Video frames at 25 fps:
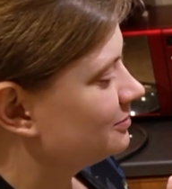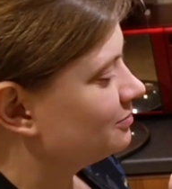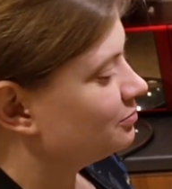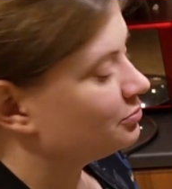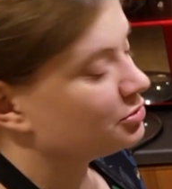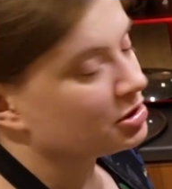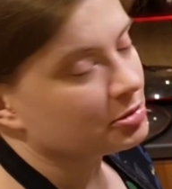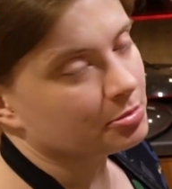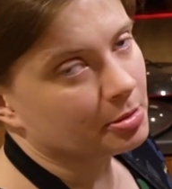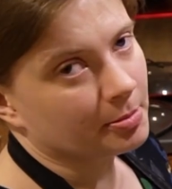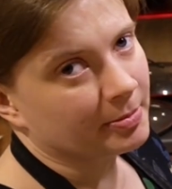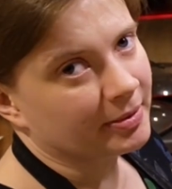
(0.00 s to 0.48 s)

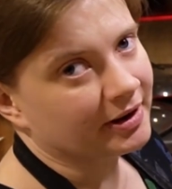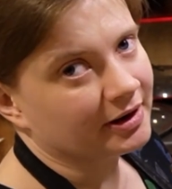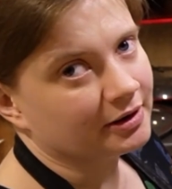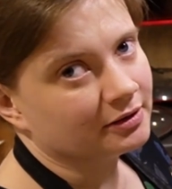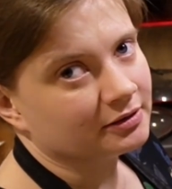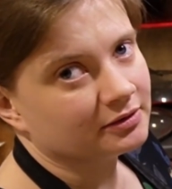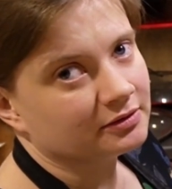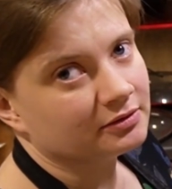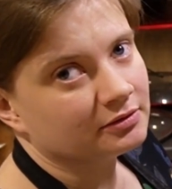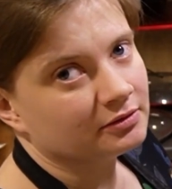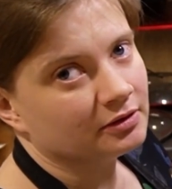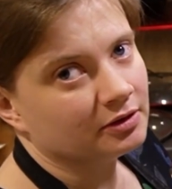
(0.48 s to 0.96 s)
Pre-prepared
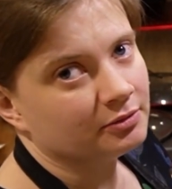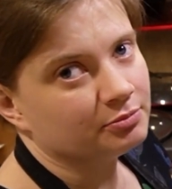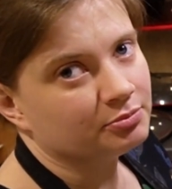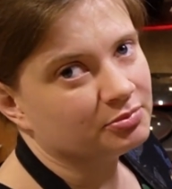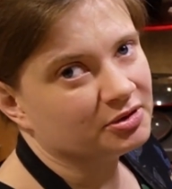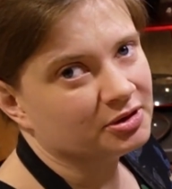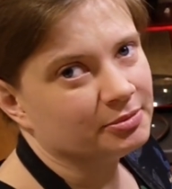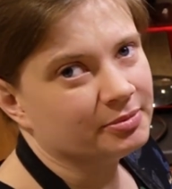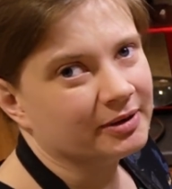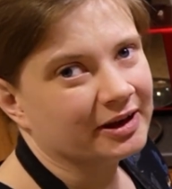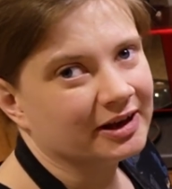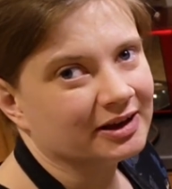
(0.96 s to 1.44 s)
and
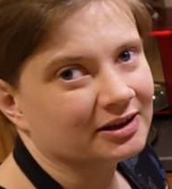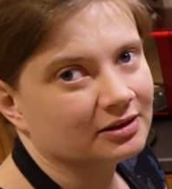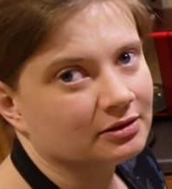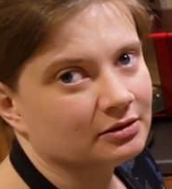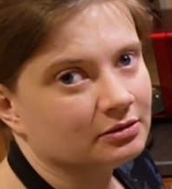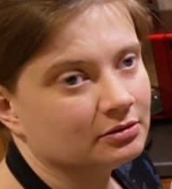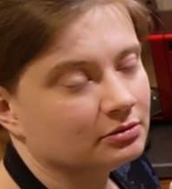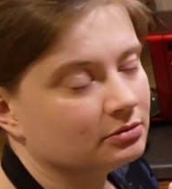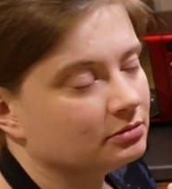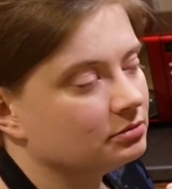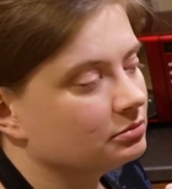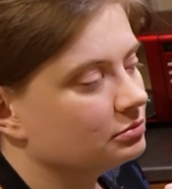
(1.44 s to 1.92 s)
pre-baked.
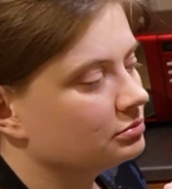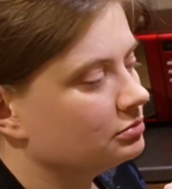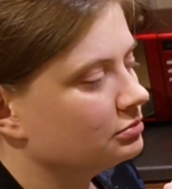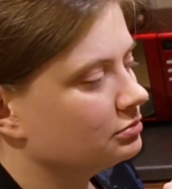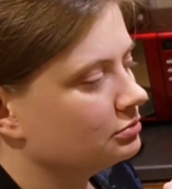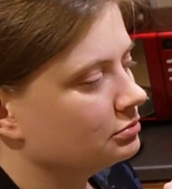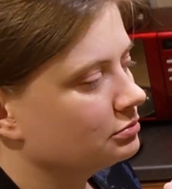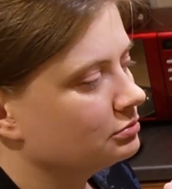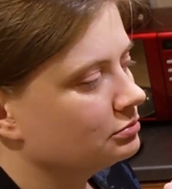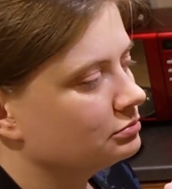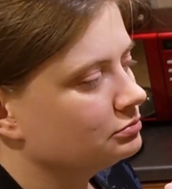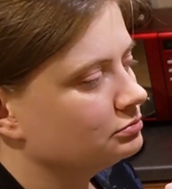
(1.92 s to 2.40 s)

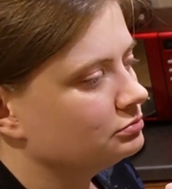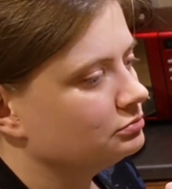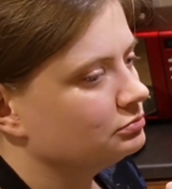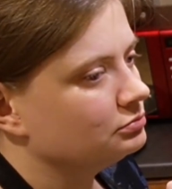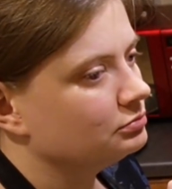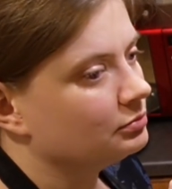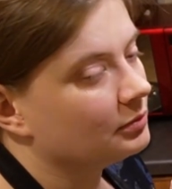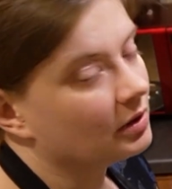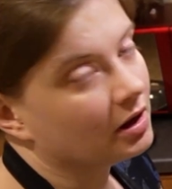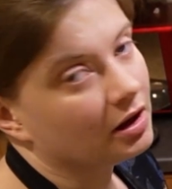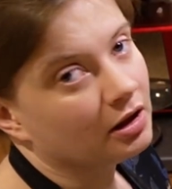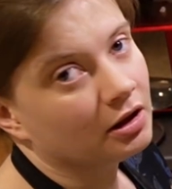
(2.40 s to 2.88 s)

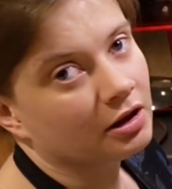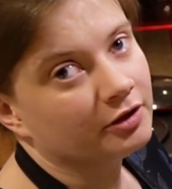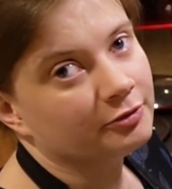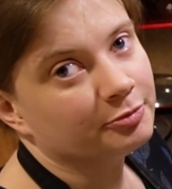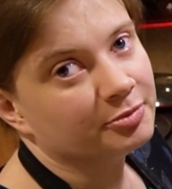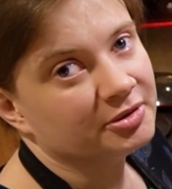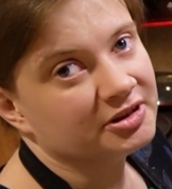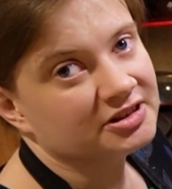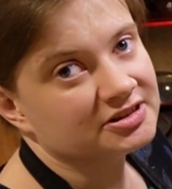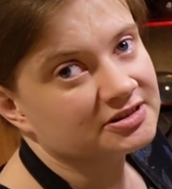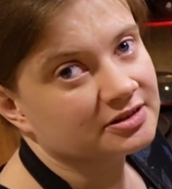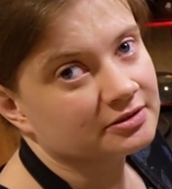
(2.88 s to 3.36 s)
I love
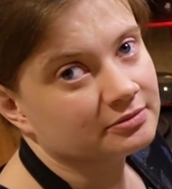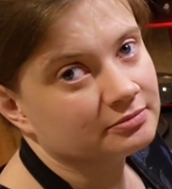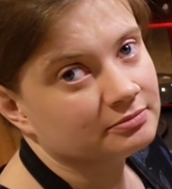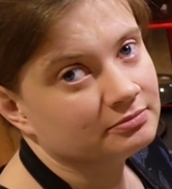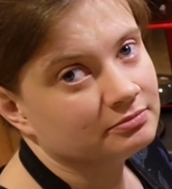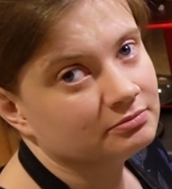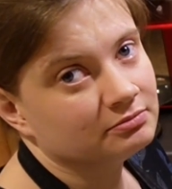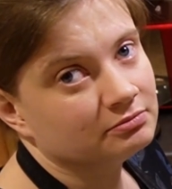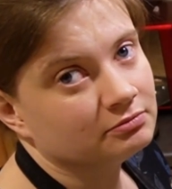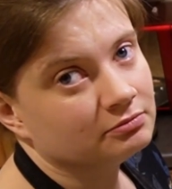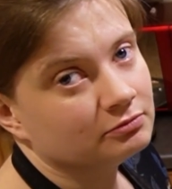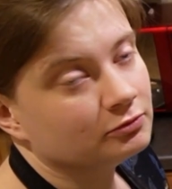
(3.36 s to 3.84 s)
pizza.
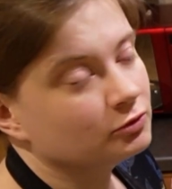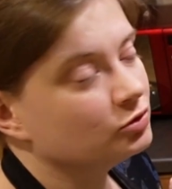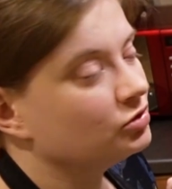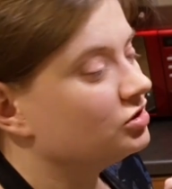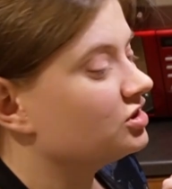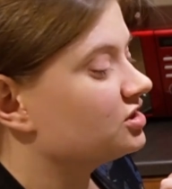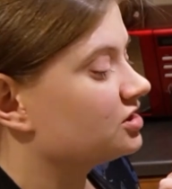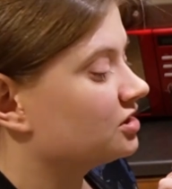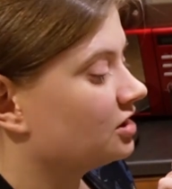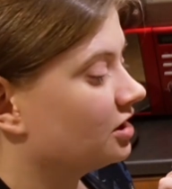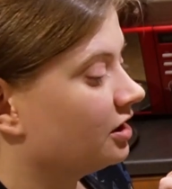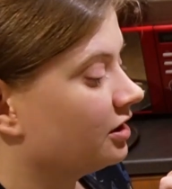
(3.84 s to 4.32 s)
Who
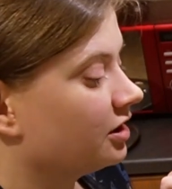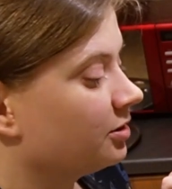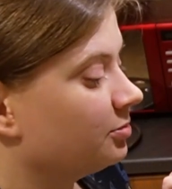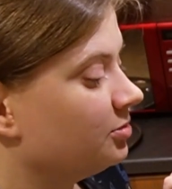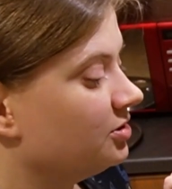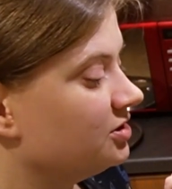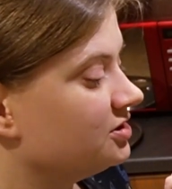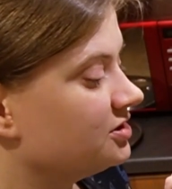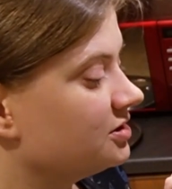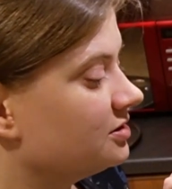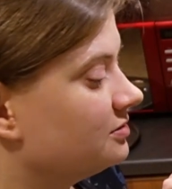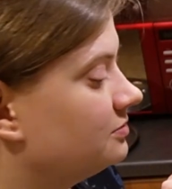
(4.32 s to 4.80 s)
doesn't like
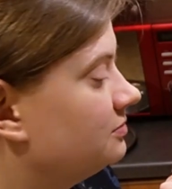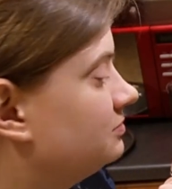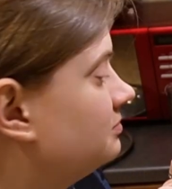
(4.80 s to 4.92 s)
pizza?